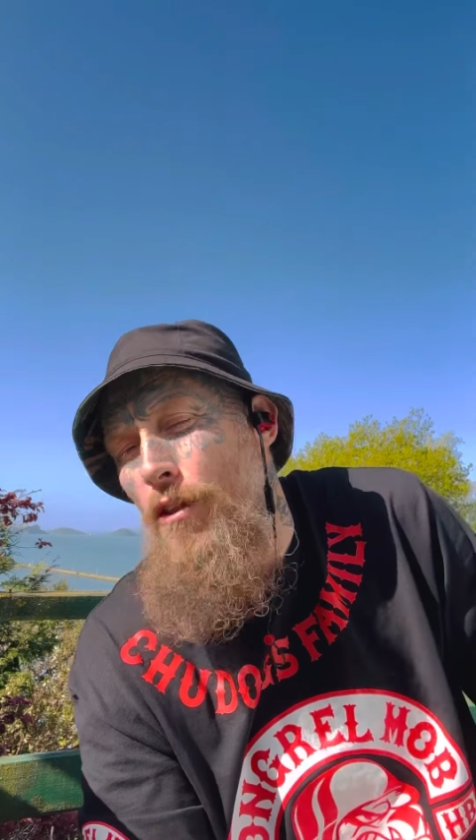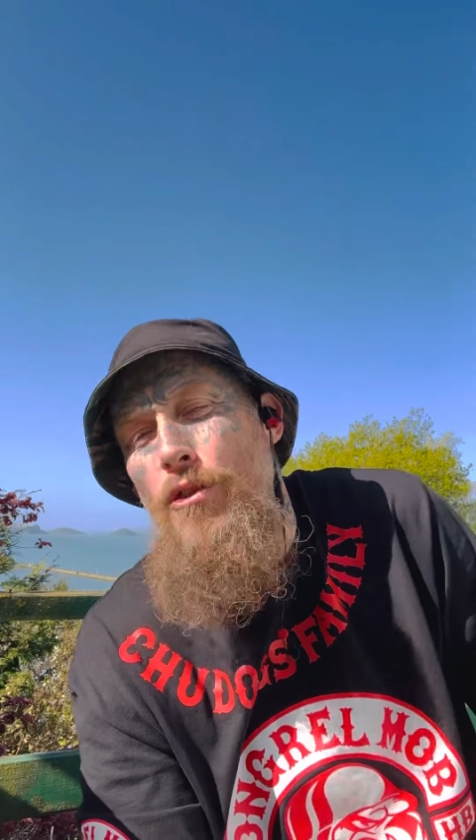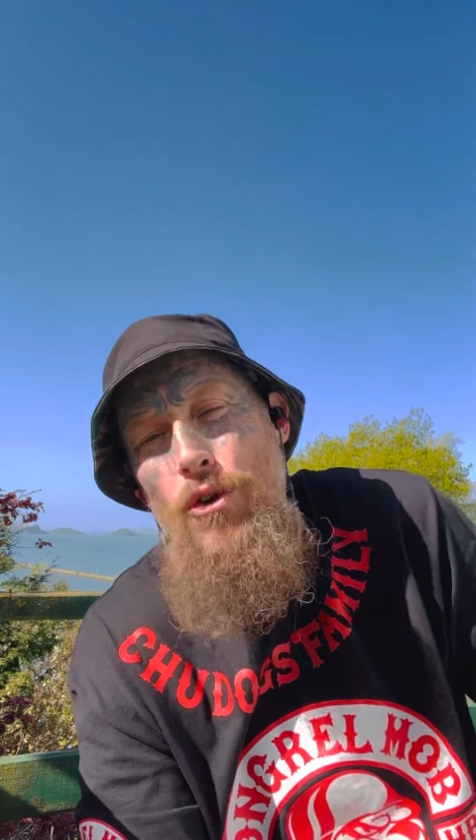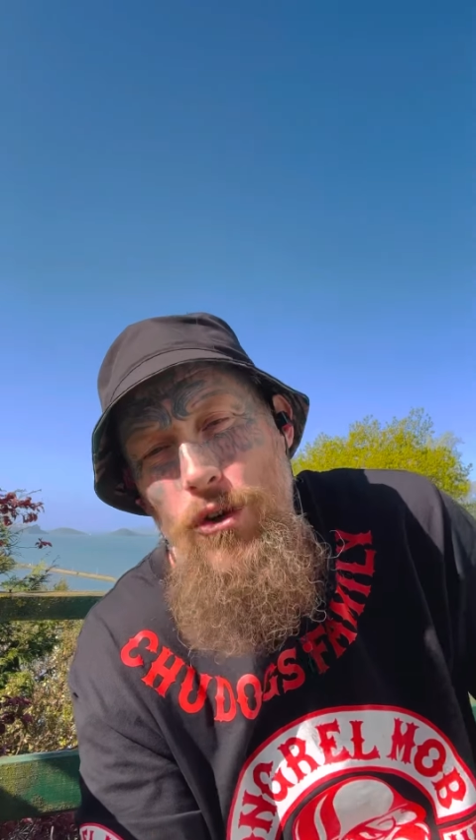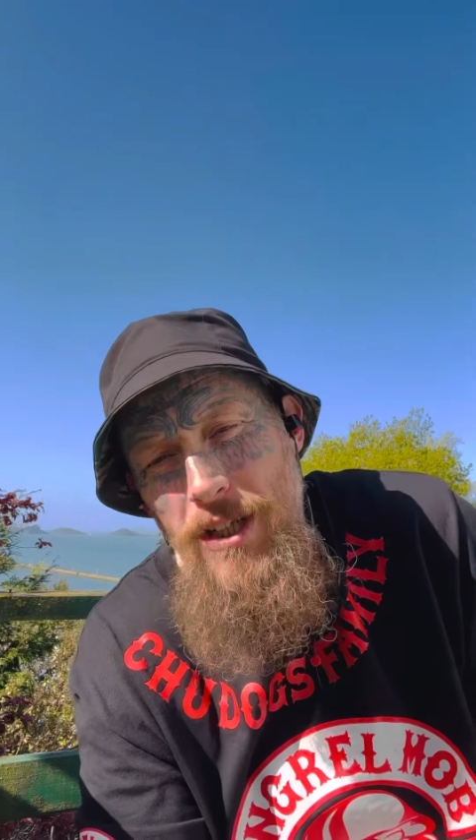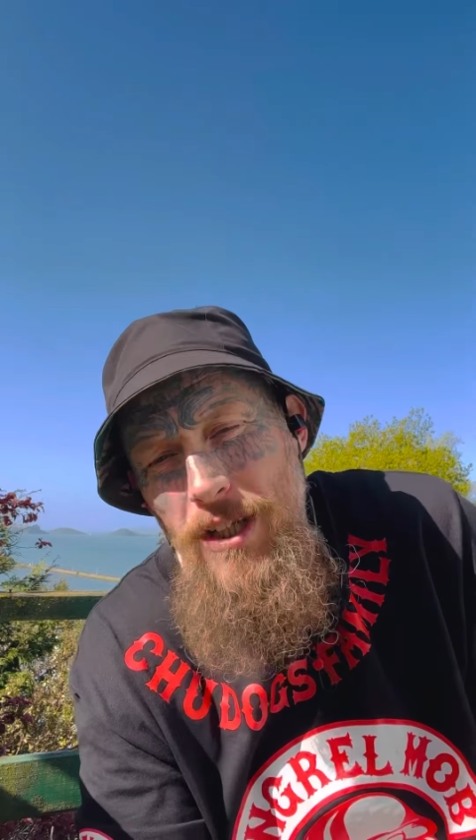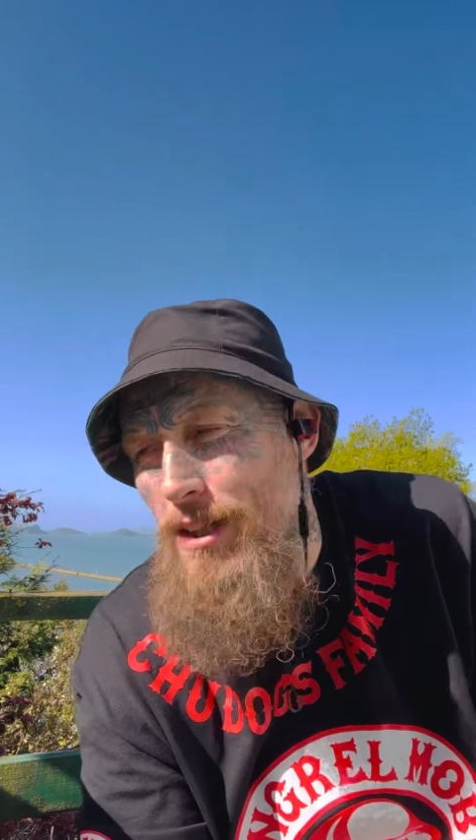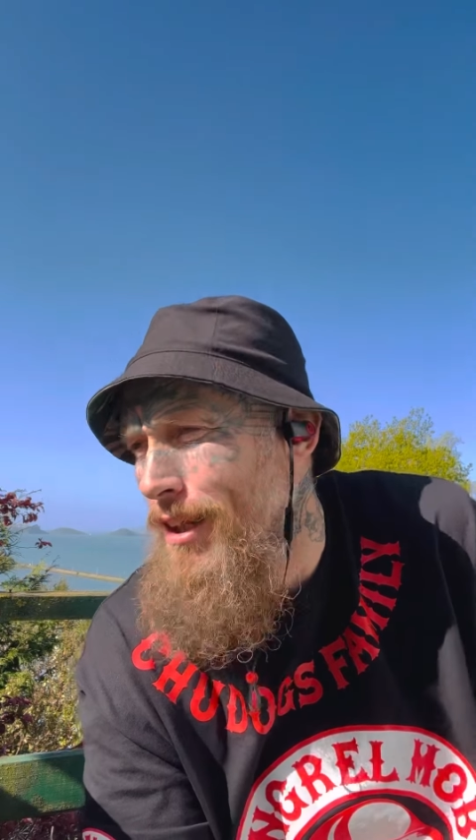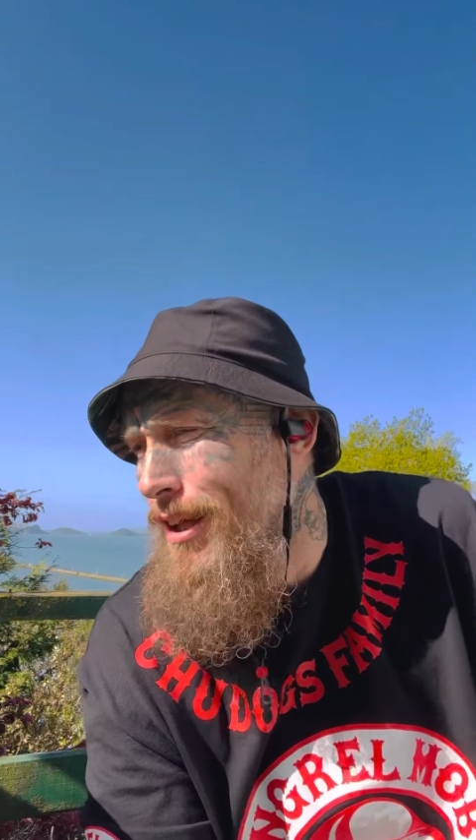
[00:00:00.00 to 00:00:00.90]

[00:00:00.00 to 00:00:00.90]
13,